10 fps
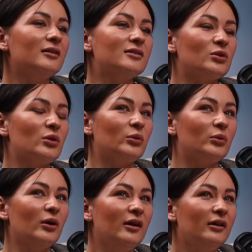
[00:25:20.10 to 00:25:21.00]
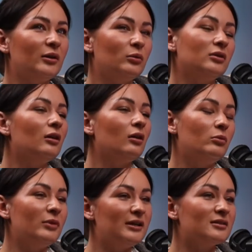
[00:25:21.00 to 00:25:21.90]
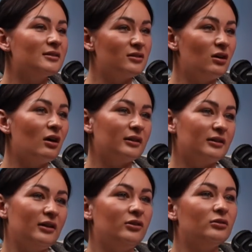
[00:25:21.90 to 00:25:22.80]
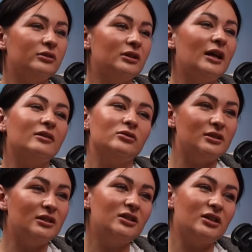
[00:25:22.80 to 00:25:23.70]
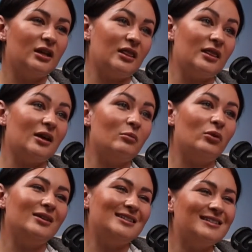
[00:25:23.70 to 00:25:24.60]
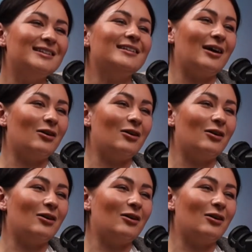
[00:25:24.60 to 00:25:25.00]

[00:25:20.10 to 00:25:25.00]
So they want a low maintenance dog that they don't really have to teach anything, but it's still that